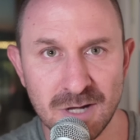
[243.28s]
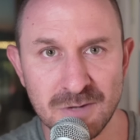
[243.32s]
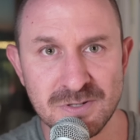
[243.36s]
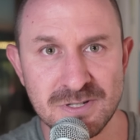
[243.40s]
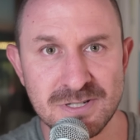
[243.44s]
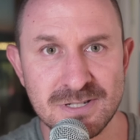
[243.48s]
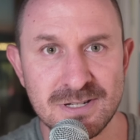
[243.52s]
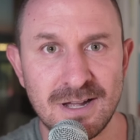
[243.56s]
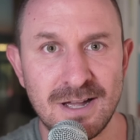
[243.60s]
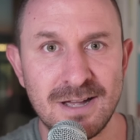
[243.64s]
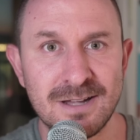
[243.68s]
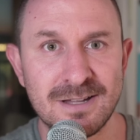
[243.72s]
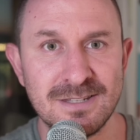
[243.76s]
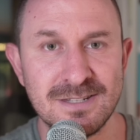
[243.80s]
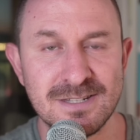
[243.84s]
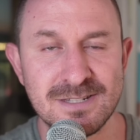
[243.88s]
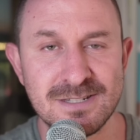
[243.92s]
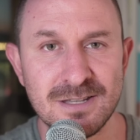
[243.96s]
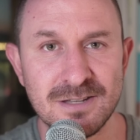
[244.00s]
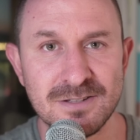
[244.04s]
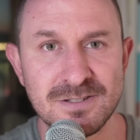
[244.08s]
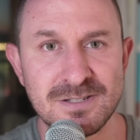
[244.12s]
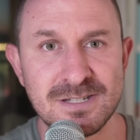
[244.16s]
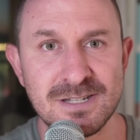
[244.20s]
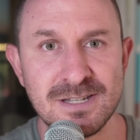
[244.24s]
stock in
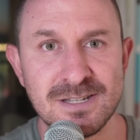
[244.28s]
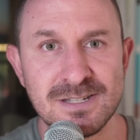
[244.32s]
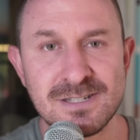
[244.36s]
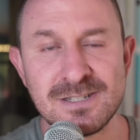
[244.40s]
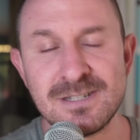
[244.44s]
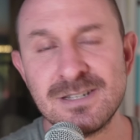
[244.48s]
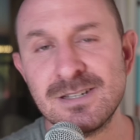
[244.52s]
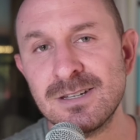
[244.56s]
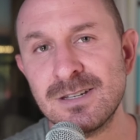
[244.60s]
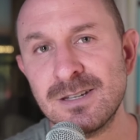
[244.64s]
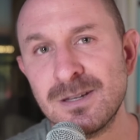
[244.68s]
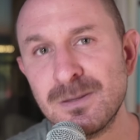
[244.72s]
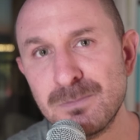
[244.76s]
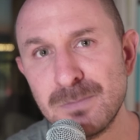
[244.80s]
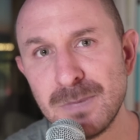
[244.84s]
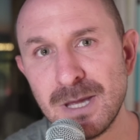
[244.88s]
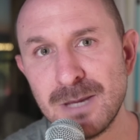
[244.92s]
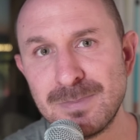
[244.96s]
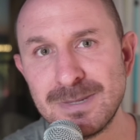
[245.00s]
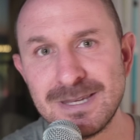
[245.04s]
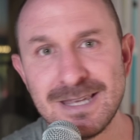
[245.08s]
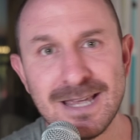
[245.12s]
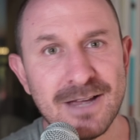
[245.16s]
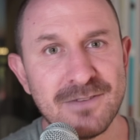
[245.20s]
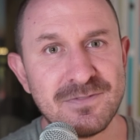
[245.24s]
Celsius,
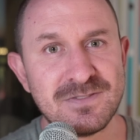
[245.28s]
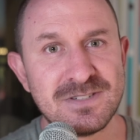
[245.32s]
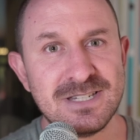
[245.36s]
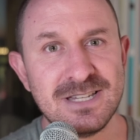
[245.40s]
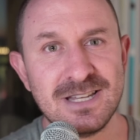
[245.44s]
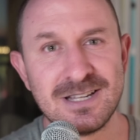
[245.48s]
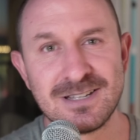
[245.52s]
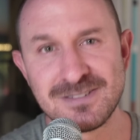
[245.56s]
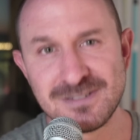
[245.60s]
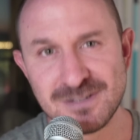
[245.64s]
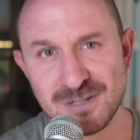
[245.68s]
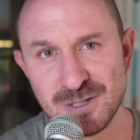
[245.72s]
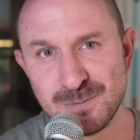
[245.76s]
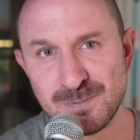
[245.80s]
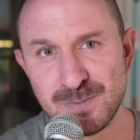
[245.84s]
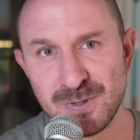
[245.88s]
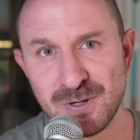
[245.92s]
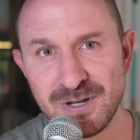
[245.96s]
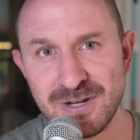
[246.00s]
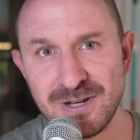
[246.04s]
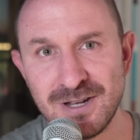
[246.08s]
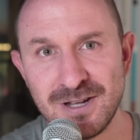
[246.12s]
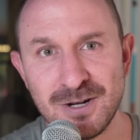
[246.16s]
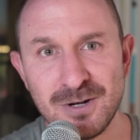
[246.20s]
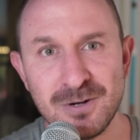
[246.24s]
maybe FTX
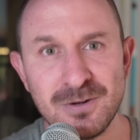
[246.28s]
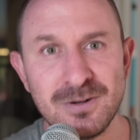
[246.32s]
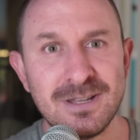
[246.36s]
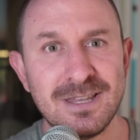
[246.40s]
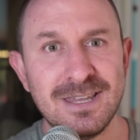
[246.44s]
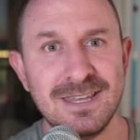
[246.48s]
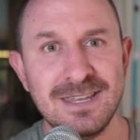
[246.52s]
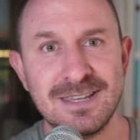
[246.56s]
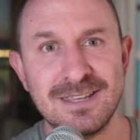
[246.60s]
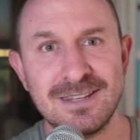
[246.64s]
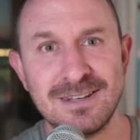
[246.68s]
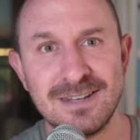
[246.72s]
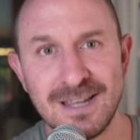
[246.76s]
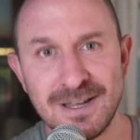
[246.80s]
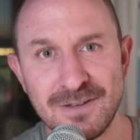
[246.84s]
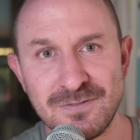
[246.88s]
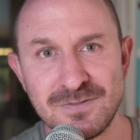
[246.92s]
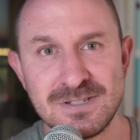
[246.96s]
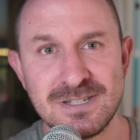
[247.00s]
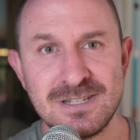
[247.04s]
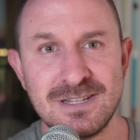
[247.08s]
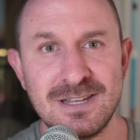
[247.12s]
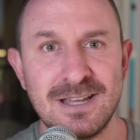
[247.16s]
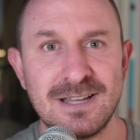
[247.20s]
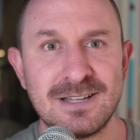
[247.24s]
2.0 in
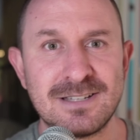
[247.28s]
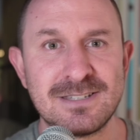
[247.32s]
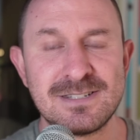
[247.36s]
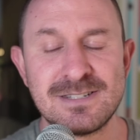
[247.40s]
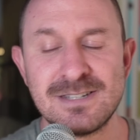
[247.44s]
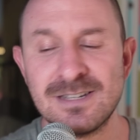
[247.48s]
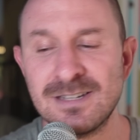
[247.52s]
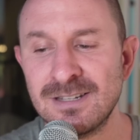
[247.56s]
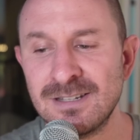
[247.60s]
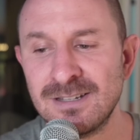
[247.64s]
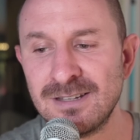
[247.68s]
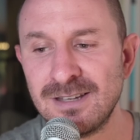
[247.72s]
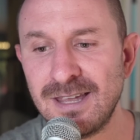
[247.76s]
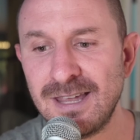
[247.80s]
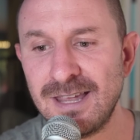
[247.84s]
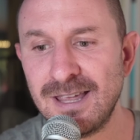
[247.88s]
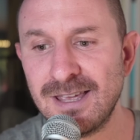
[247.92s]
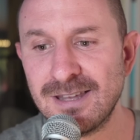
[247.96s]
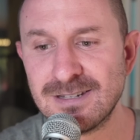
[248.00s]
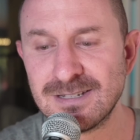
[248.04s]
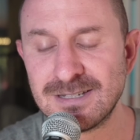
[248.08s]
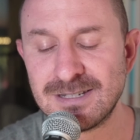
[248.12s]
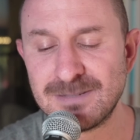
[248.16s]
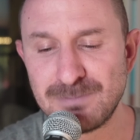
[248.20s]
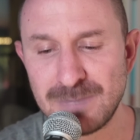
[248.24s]
FTX,
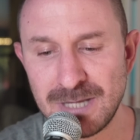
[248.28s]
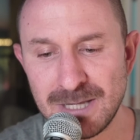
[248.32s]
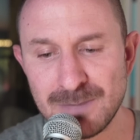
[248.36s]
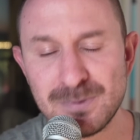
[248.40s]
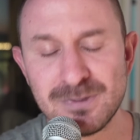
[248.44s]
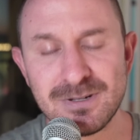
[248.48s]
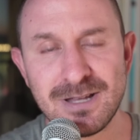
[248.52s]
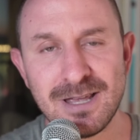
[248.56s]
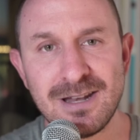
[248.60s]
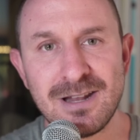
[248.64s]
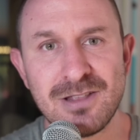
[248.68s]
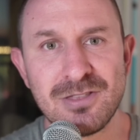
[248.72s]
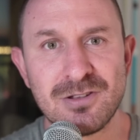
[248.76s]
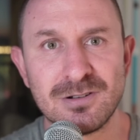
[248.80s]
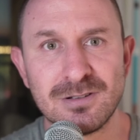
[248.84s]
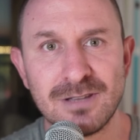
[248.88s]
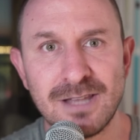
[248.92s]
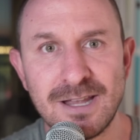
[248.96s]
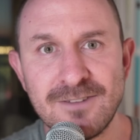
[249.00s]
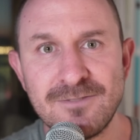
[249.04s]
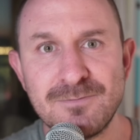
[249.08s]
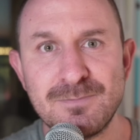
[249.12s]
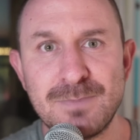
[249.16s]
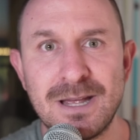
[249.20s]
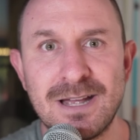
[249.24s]
and people getting their
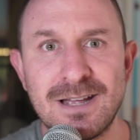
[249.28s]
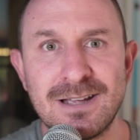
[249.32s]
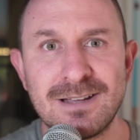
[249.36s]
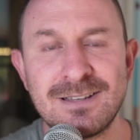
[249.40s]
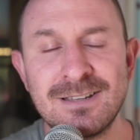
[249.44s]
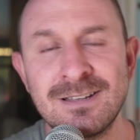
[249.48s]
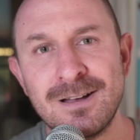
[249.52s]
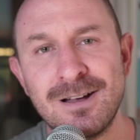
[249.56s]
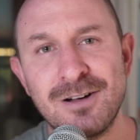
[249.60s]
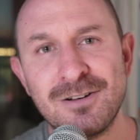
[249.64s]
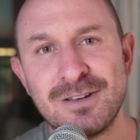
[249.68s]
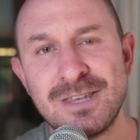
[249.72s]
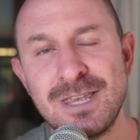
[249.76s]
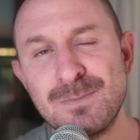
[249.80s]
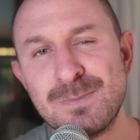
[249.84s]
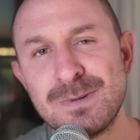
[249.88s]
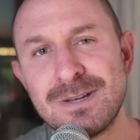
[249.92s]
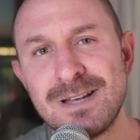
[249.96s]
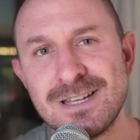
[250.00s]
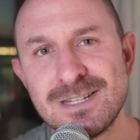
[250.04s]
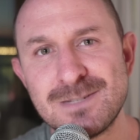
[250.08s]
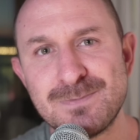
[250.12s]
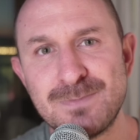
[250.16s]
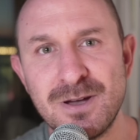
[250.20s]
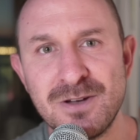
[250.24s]
life back. I'll keep you
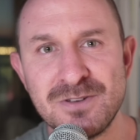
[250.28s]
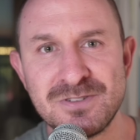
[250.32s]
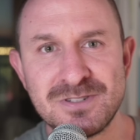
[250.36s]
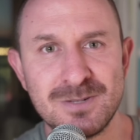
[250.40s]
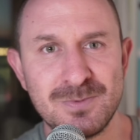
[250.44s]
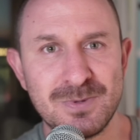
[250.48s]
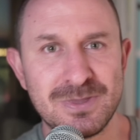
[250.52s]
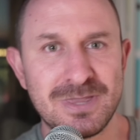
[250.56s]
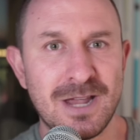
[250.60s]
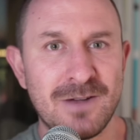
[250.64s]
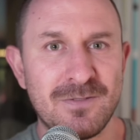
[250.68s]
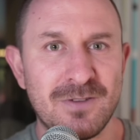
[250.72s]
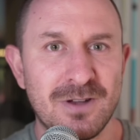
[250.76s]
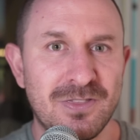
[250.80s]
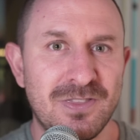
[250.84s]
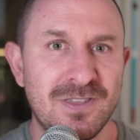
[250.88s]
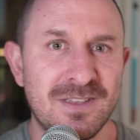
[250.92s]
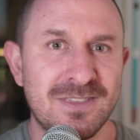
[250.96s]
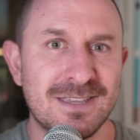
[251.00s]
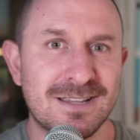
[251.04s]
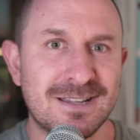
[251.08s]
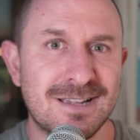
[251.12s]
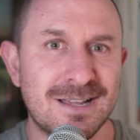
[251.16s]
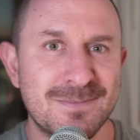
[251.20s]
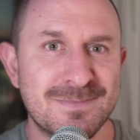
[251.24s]
guys posted with everything
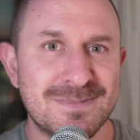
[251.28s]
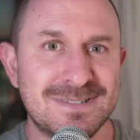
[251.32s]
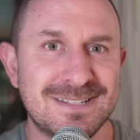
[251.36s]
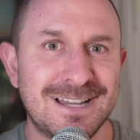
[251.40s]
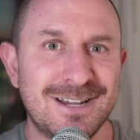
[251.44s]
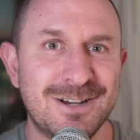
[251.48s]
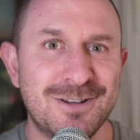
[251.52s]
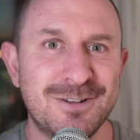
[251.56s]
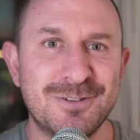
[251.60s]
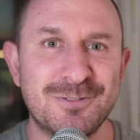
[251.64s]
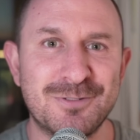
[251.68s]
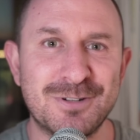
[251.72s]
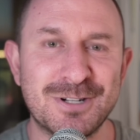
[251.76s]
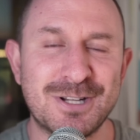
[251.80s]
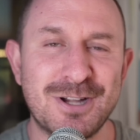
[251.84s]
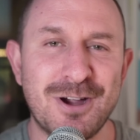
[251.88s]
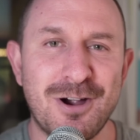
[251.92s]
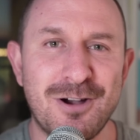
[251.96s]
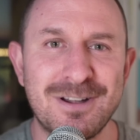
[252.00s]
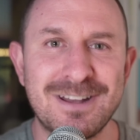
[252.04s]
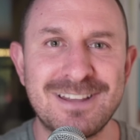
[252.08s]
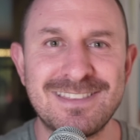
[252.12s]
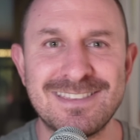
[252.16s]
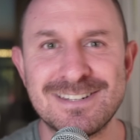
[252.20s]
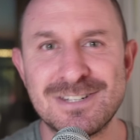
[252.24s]
that comes out
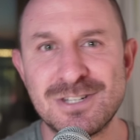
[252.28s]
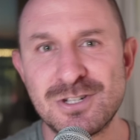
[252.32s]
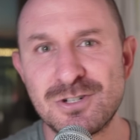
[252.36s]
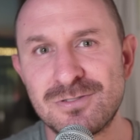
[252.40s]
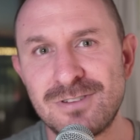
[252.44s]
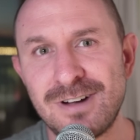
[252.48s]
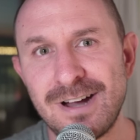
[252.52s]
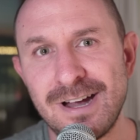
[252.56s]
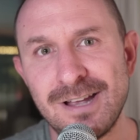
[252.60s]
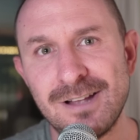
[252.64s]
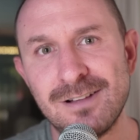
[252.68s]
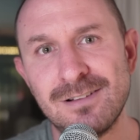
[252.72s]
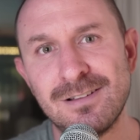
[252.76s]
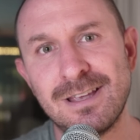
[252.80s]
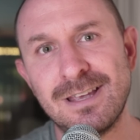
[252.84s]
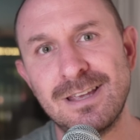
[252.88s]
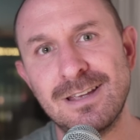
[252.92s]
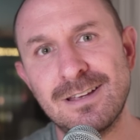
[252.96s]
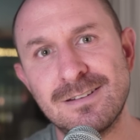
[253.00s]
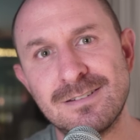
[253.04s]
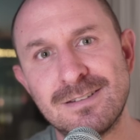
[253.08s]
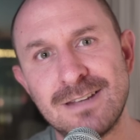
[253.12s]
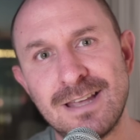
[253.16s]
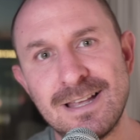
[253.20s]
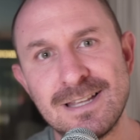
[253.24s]
regarding this trial
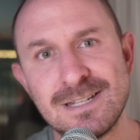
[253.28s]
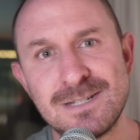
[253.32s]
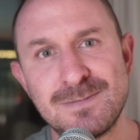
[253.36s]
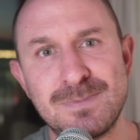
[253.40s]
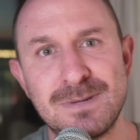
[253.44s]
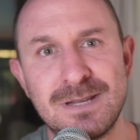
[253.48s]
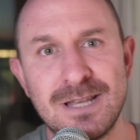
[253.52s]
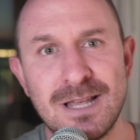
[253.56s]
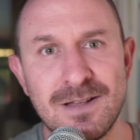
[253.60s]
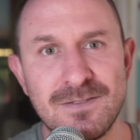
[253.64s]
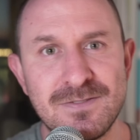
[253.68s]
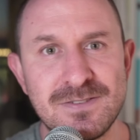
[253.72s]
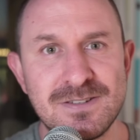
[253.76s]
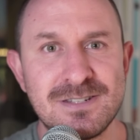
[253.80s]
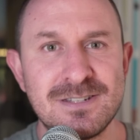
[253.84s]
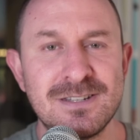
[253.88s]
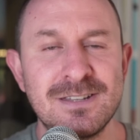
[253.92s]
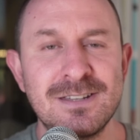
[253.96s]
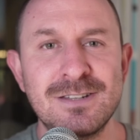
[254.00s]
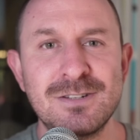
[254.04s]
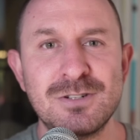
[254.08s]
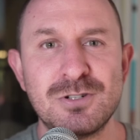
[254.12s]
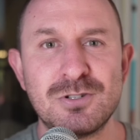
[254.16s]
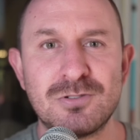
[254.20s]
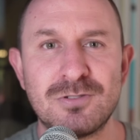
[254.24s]
and SBF's
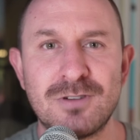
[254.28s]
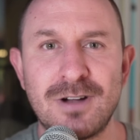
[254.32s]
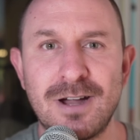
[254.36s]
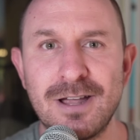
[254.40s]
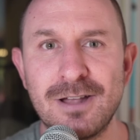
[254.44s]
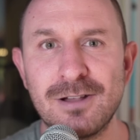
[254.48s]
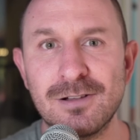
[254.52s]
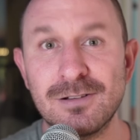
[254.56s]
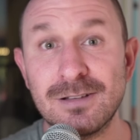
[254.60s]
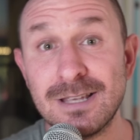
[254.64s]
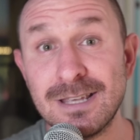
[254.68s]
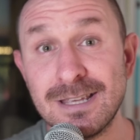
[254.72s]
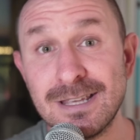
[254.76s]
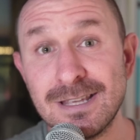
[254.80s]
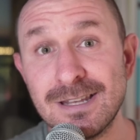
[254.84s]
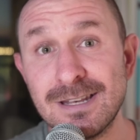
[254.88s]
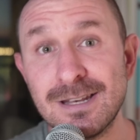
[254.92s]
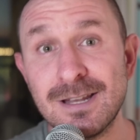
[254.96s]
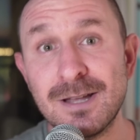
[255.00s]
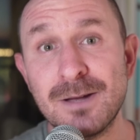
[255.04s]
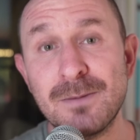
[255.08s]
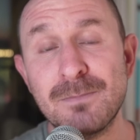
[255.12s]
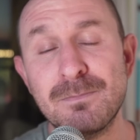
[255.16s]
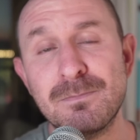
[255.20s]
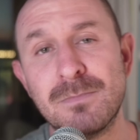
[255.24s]
trial
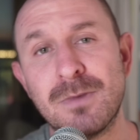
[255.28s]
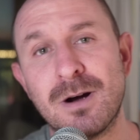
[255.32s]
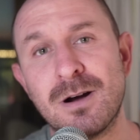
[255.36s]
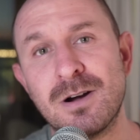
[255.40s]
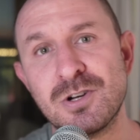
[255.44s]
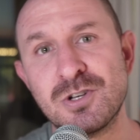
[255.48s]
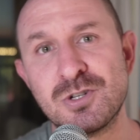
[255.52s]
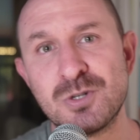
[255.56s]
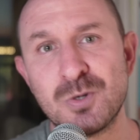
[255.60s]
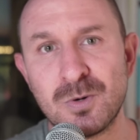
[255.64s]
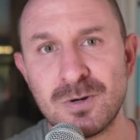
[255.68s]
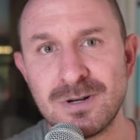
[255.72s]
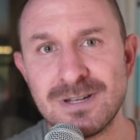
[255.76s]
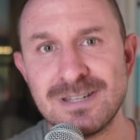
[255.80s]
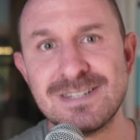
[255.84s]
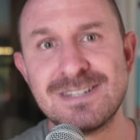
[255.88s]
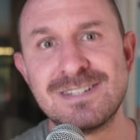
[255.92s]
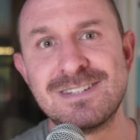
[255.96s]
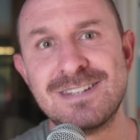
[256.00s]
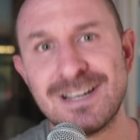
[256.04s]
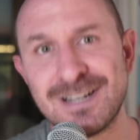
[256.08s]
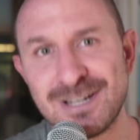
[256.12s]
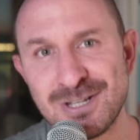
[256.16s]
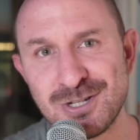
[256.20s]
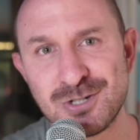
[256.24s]
in March or his
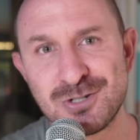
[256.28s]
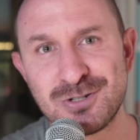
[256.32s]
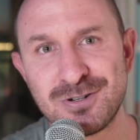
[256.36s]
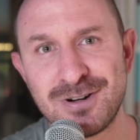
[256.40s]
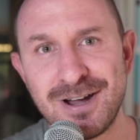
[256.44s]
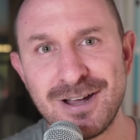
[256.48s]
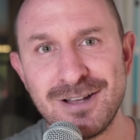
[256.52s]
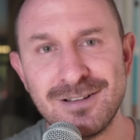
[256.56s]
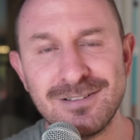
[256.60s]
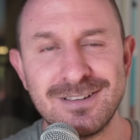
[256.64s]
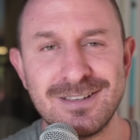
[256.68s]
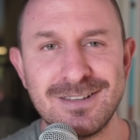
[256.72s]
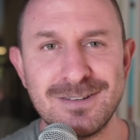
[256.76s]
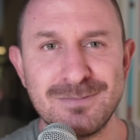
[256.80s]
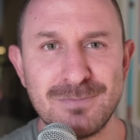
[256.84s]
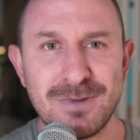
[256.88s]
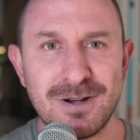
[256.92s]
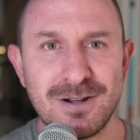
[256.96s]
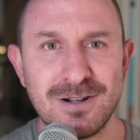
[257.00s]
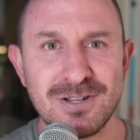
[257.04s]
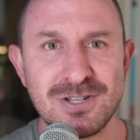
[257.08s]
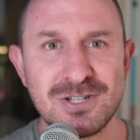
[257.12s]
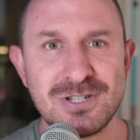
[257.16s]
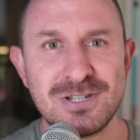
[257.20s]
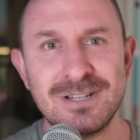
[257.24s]
second trial in
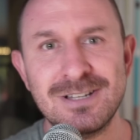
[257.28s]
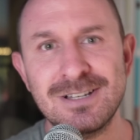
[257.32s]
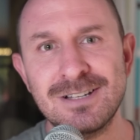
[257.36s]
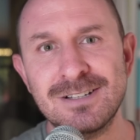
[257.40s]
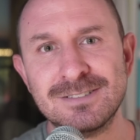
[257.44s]
March.